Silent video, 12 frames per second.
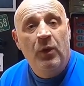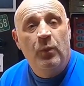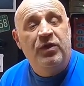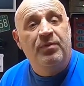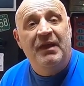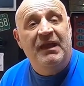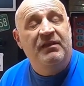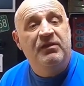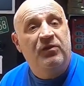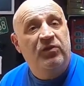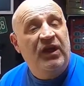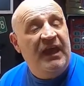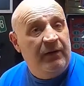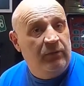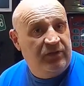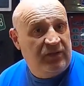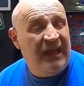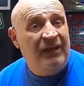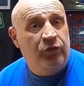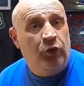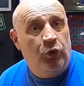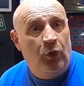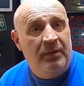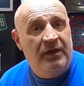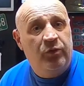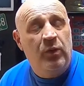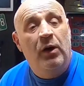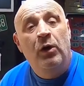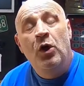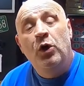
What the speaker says: which means that kids could come in as well,